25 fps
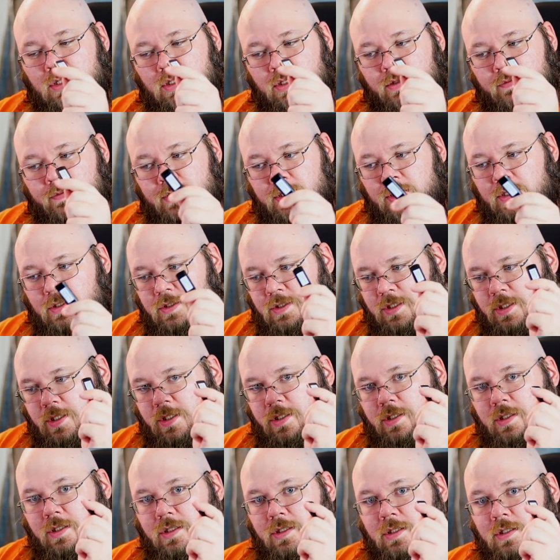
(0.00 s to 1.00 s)
If it tells you
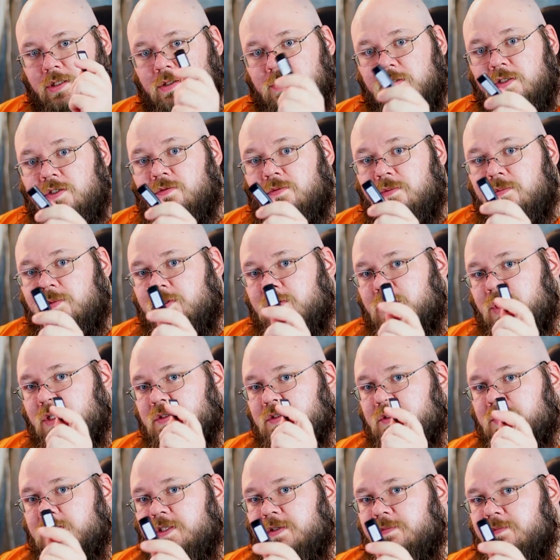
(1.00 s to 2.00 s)
anything, his is from
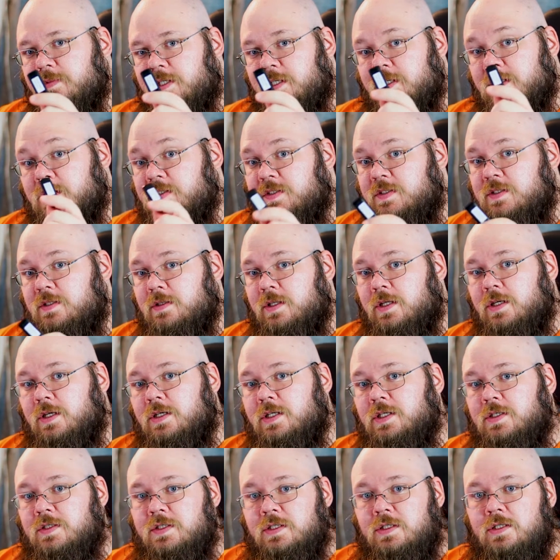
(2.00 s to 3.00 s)
2017. It's still on a
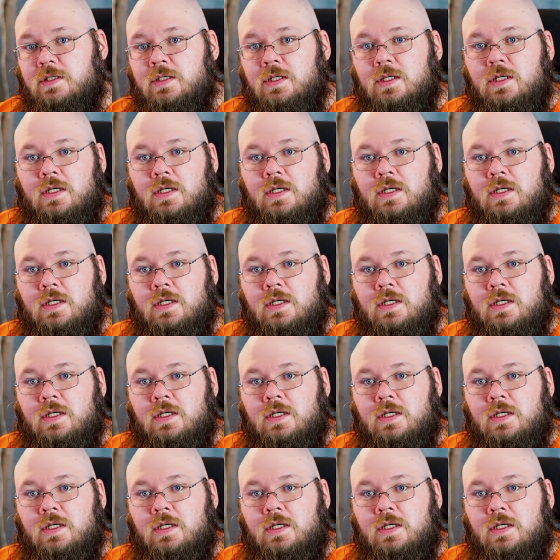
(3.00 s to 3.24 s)
disk.